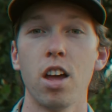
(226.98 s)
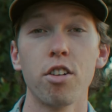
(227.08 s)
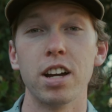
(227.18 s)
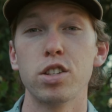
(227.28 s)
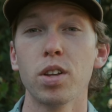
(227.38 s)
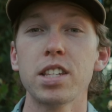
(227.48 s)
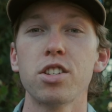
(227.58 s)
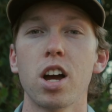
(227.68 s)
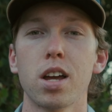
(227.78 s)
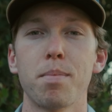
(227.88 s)
All right, so let's
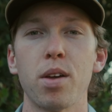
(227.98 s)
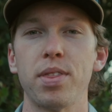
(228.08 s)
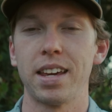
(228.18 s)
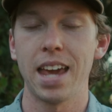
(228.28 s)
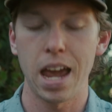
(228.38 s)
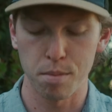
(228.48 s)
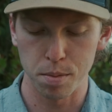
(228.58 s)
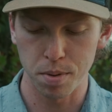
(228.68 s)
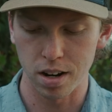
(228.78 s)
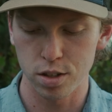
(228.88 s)
talk about the
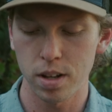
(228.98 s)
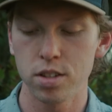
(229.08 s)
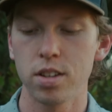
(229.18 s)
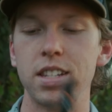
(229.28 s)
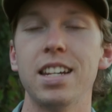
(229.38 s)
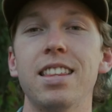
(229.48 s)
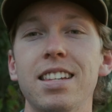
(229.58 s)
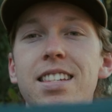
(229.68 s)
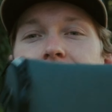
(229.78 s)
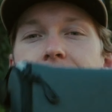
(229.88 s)
camera part. So as you can see,
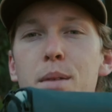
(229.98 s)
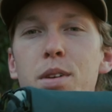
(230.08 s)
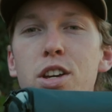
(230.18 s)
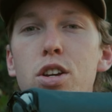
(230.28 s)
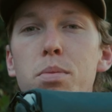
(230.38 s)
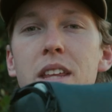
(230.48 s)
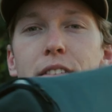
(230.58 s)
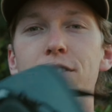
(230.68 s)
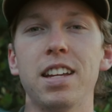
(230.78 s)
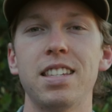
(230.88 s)
this is the camera cube
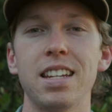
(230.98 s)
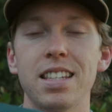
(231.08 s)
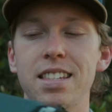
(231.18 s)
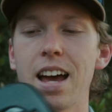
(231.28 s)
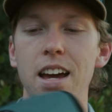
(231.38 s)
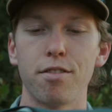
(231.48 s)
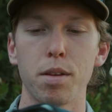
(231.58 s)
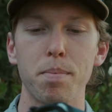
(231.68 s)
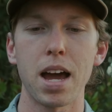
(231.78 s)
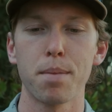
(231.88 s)
that fits inside of
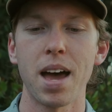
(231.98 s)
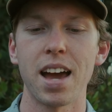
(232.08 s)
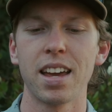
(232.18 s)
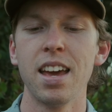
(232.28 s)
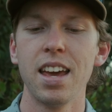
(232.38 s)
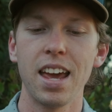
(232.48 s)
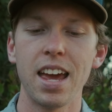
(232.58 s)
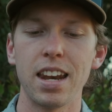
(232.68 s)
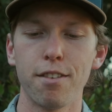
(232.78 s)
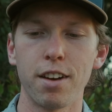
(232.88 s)
the backpack.
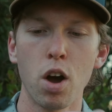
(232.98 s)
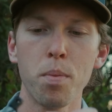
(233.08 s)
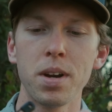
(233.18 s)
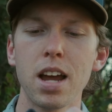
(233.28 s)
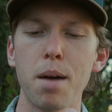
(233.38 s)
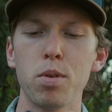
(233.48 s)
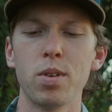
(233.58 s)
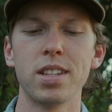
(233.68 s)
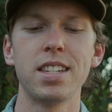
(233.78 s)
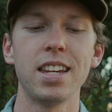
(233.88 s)
And if I open it up, you
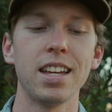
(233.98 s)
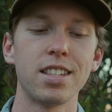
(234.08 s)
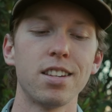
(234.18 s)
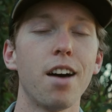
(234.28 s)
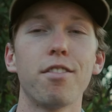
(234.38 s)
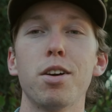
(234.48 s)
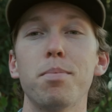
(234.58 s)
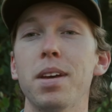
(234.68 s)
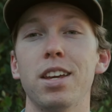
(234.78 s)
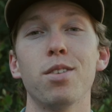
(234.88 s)
can see it's not very
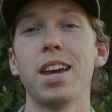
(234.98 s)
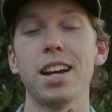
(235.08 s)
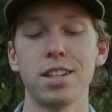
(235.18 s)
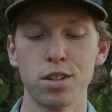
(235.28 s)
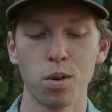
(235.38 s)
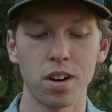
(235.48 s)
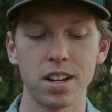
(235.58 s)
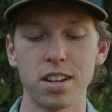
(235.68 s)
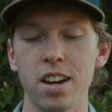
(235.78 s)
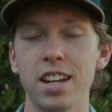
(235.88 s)
big. You can't store
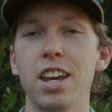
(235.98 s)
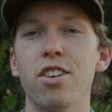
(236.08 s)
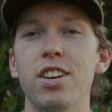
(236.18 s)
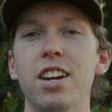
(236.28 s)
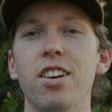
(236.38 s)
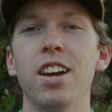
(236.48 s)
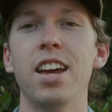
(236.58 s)
a ton of gear in here.